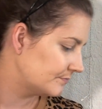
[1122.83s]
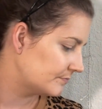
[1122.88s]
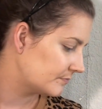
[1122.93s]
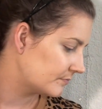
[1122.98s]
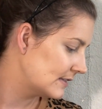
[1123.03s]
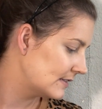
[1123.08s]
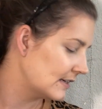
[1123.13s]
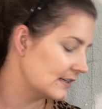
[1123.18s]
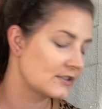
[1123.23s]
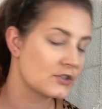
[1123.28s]
It
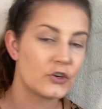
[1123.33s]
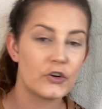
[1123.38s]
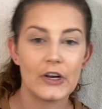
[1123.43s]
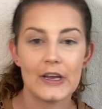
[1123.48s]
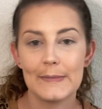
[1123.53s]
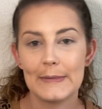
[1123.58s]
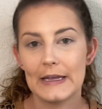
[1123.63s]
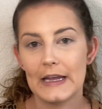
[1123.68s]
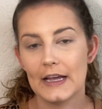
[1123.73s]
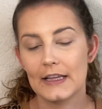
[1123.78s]
says
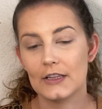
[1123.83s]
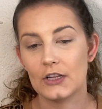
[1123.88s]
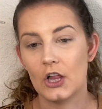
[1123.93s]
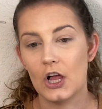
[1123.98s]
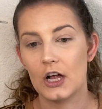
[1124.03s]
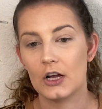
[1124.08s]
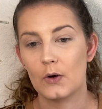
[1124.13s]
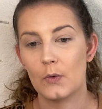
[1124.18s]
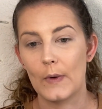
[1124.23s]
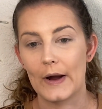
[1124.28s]
creamy and
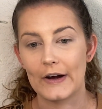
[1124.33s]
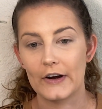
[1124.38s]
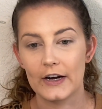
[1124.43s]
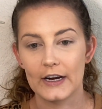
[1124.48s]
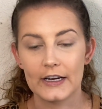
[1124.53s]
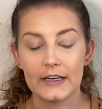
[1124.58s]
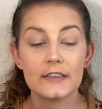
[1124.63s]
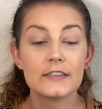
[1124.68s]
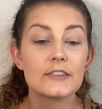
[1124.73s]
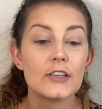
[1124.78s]
long
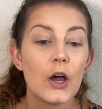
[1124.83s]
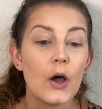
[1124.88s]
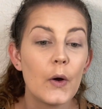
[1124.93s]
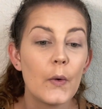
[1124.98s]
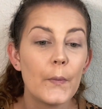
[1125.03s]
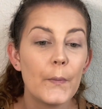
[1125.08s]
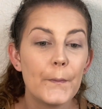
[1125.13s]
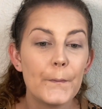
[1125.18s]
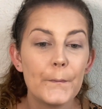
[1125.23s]
wearing, so